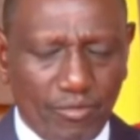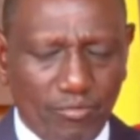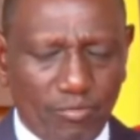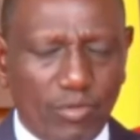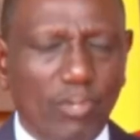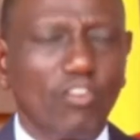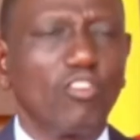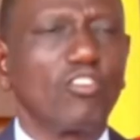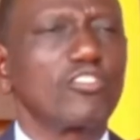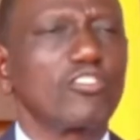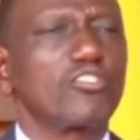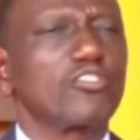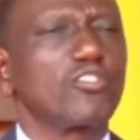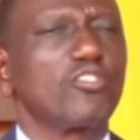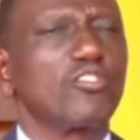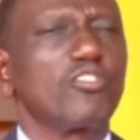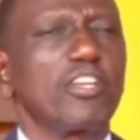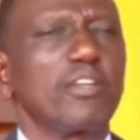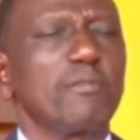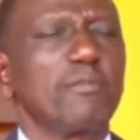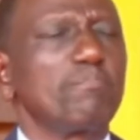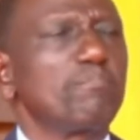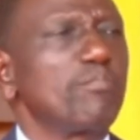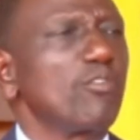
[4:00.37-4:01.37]
We also
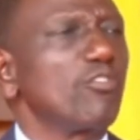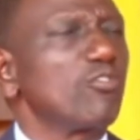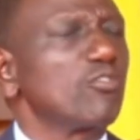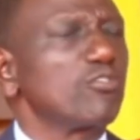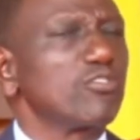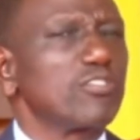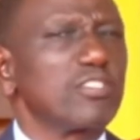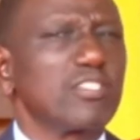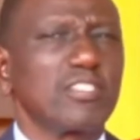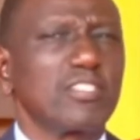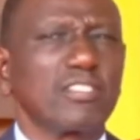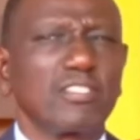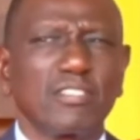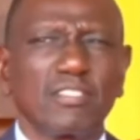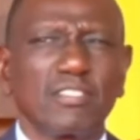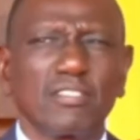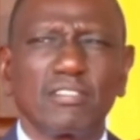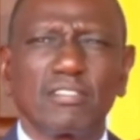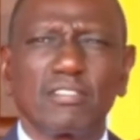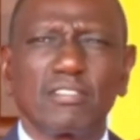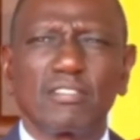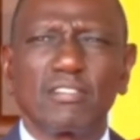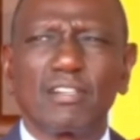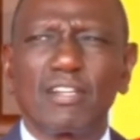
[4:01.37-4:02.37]
imposed
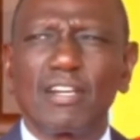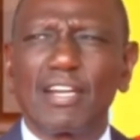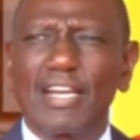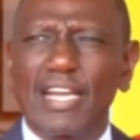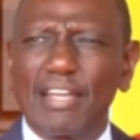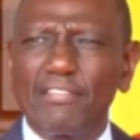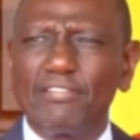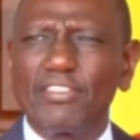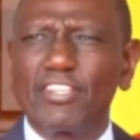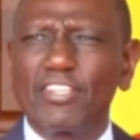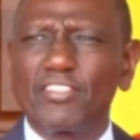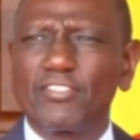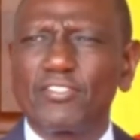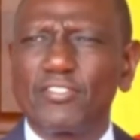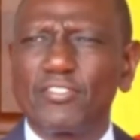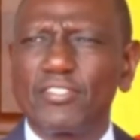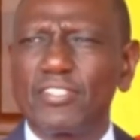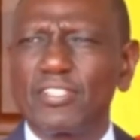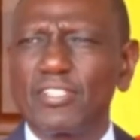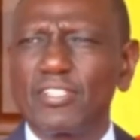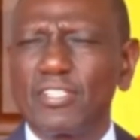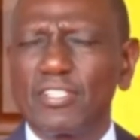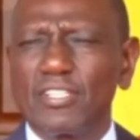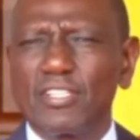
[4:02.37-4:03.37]
levies
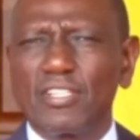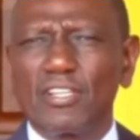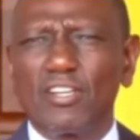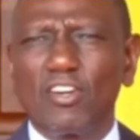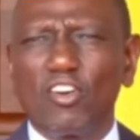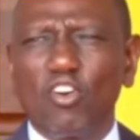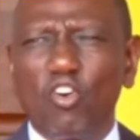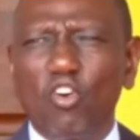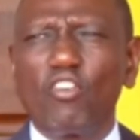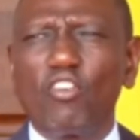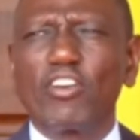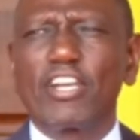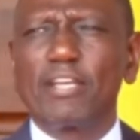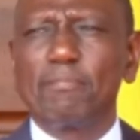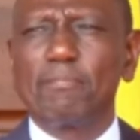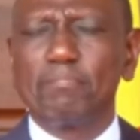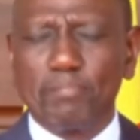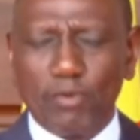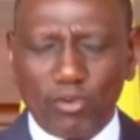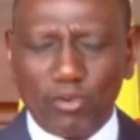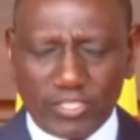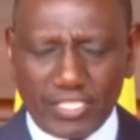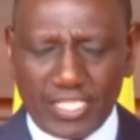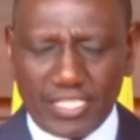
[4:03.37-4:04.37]
on
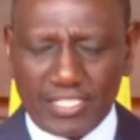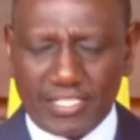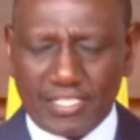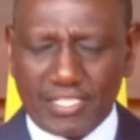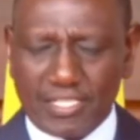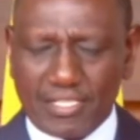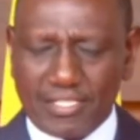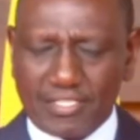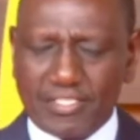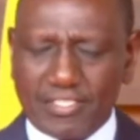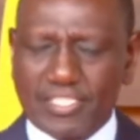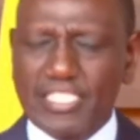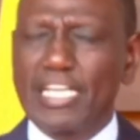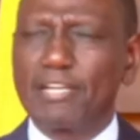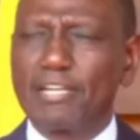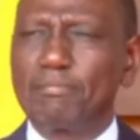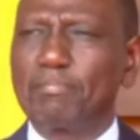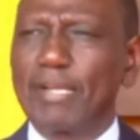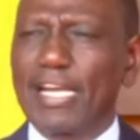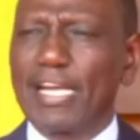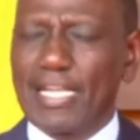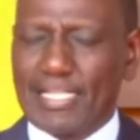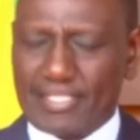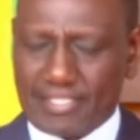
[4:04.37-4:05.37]
imported steel
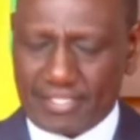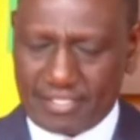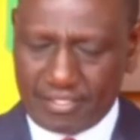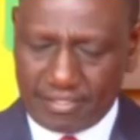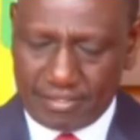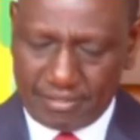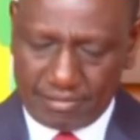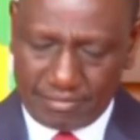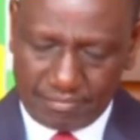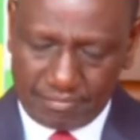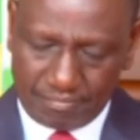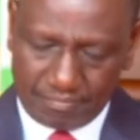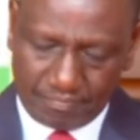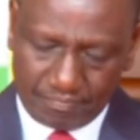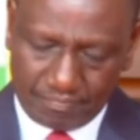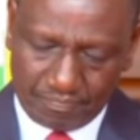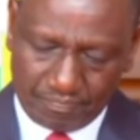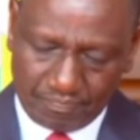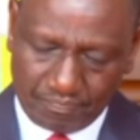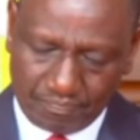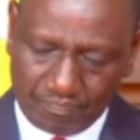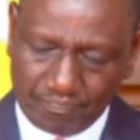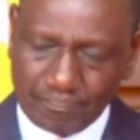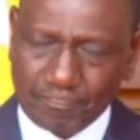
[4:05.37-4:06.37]
billets.
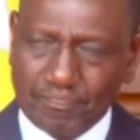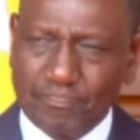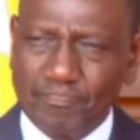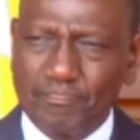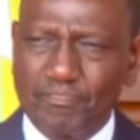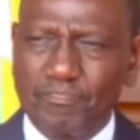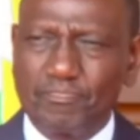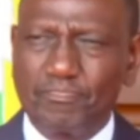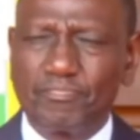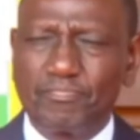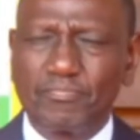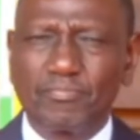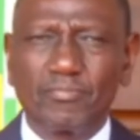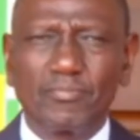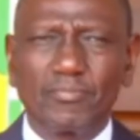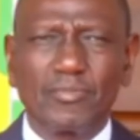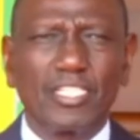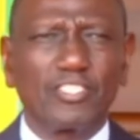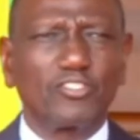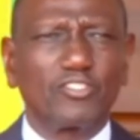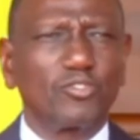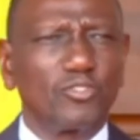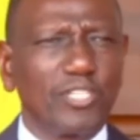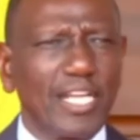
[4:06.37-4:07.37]

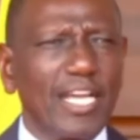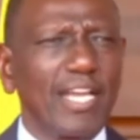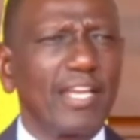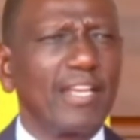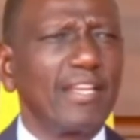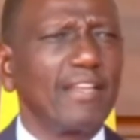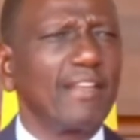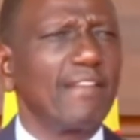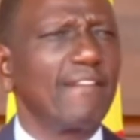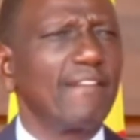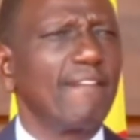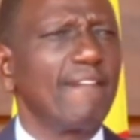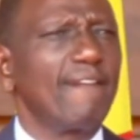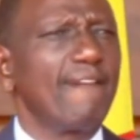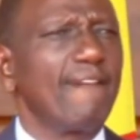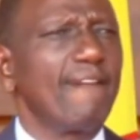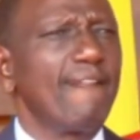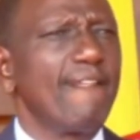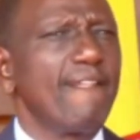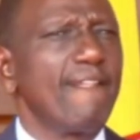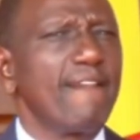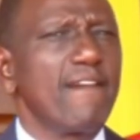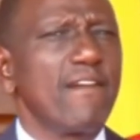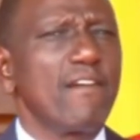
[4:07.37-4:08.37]
And today,
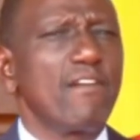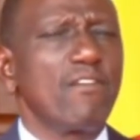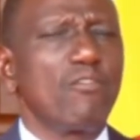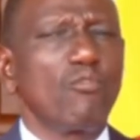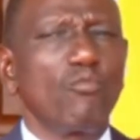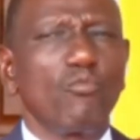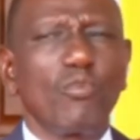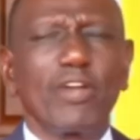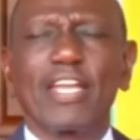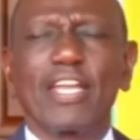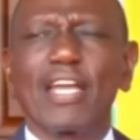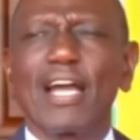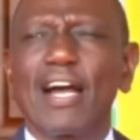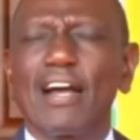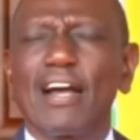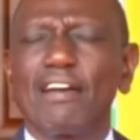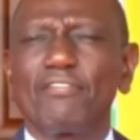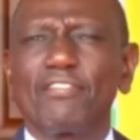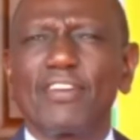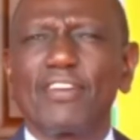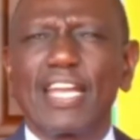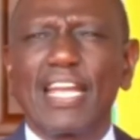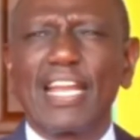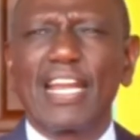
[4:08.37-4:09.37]
we
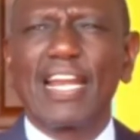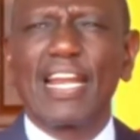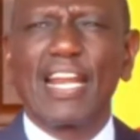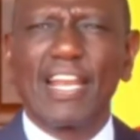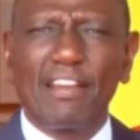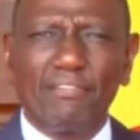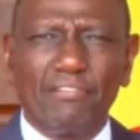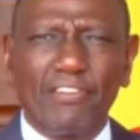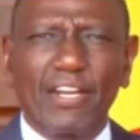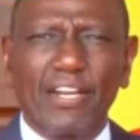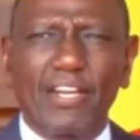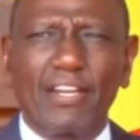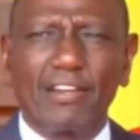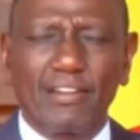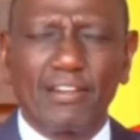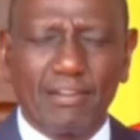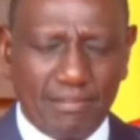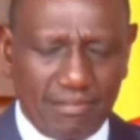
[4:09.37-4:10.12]
have 11